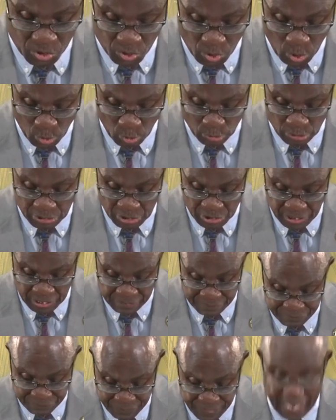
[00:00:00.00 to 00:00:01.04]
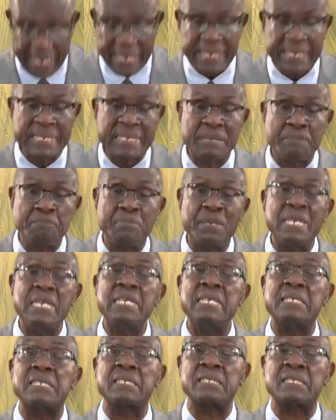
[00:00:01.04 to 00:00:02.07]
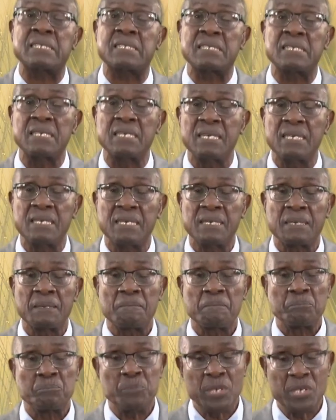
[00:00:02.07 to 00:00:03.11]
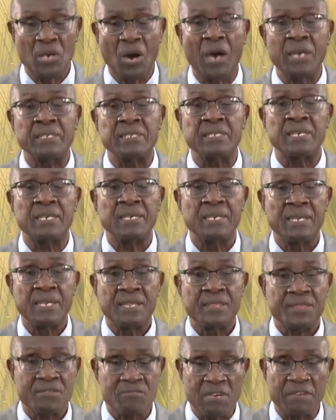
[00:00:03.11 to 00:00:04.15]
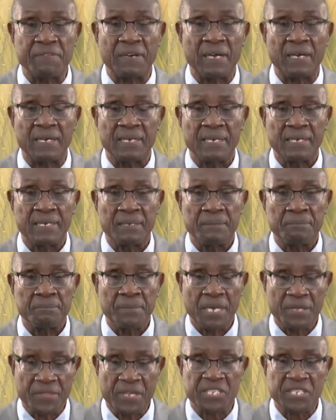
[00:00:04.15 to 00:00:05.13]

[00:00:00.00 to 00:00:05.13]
soul shall find peace beyond the river. May